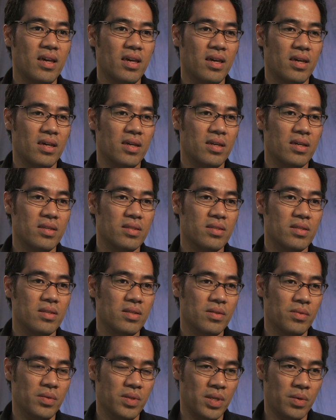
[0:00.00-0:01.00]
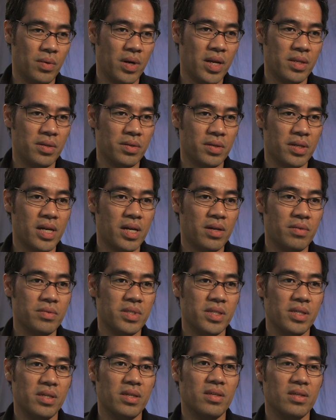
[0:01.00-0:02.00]
and with the Red Deer
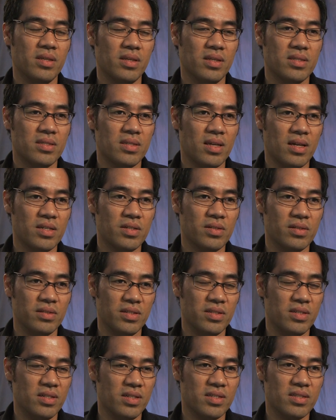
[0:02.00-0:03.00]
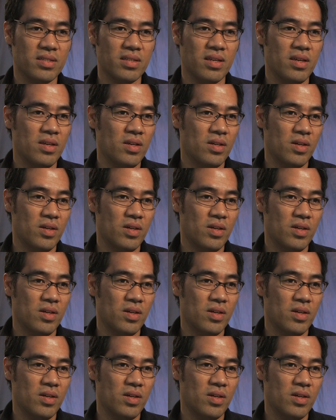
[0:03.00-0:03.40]
County it's actually just